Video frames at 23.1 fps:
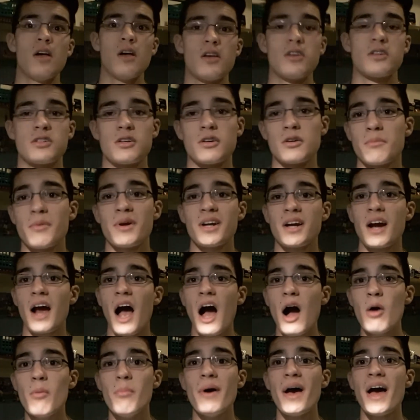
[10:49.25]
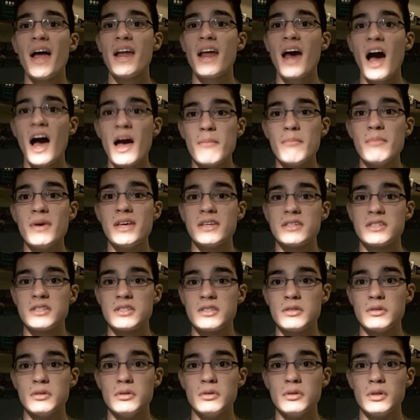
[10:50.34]
So no matter how bad I miss
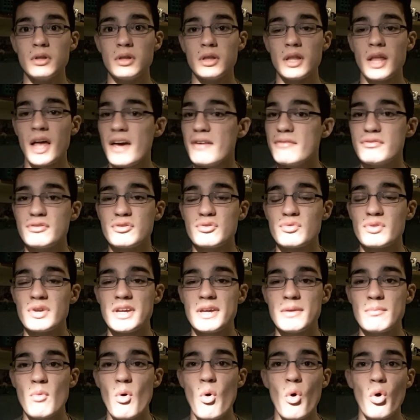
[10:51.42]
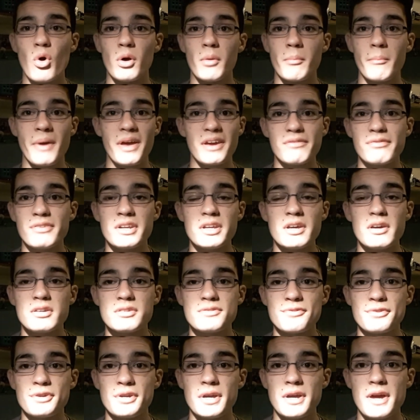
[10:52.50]
to live stream or make
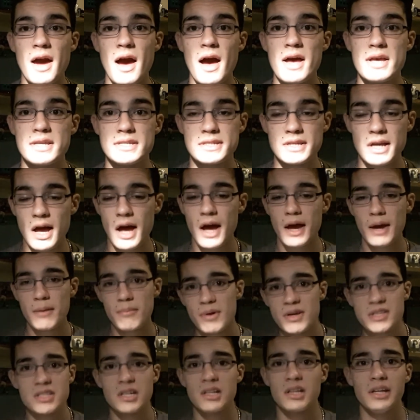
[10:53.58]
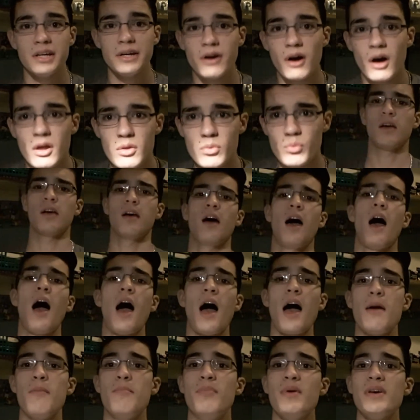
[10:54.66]
videos for you guys, I basically can't.
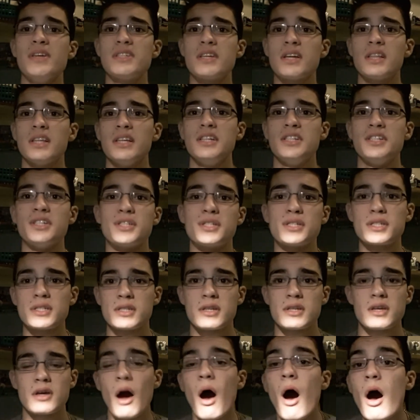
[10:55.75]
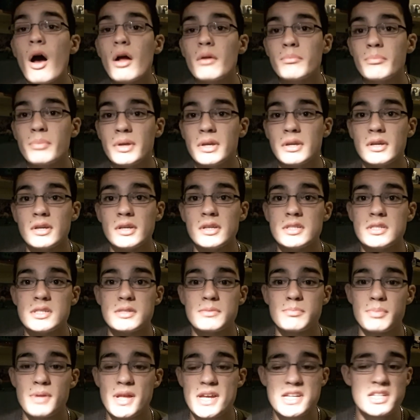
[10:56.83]
I basically just can't because
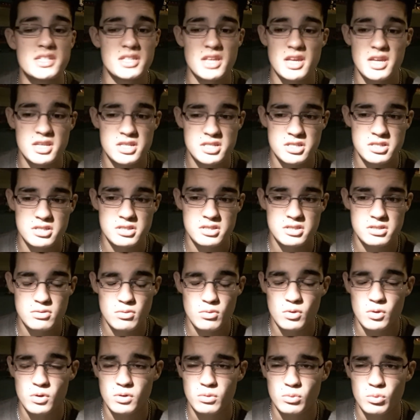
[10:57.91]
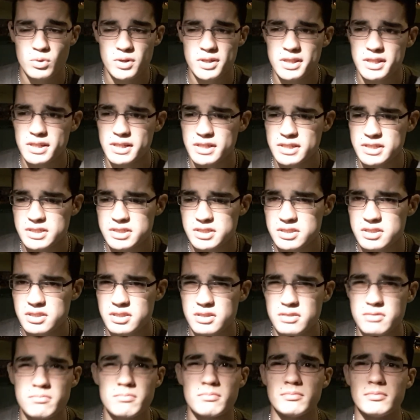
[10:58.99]
PlayStation or at least
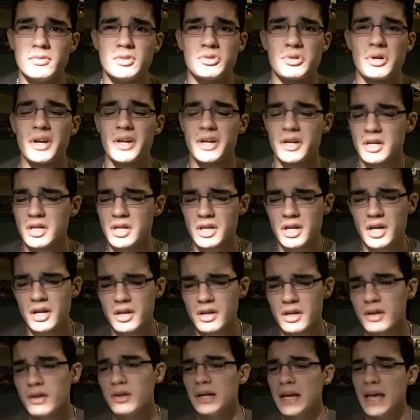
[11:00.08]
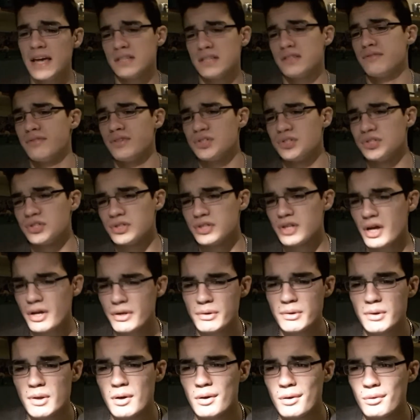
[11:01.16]
Treyarch, uh, Activision, I
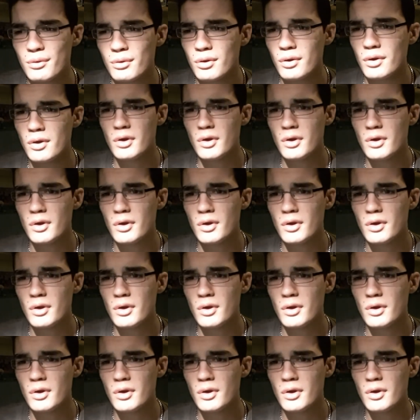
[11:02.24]
don't know,